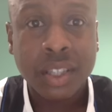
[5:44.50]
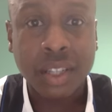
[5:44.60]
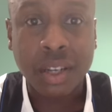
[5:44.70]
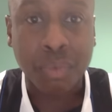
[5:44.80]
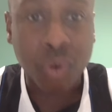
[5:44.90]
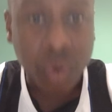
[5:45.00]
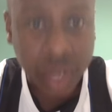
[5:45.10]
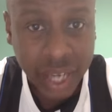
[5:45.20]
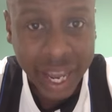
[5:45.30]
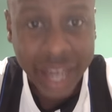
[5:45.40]
You know, brought
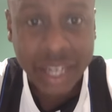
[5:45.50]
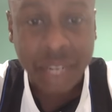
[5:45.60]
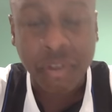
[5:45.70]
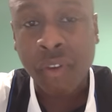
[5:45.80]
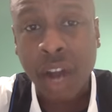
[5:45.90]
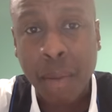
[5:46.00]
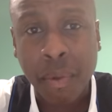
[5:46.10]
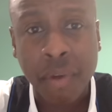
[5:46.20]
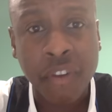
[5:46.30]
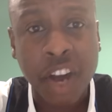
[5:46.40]
in Hanley for
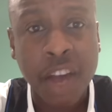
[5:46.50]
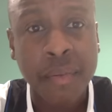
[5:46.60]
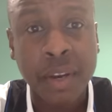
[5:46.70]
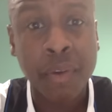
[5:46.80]
5.5 million.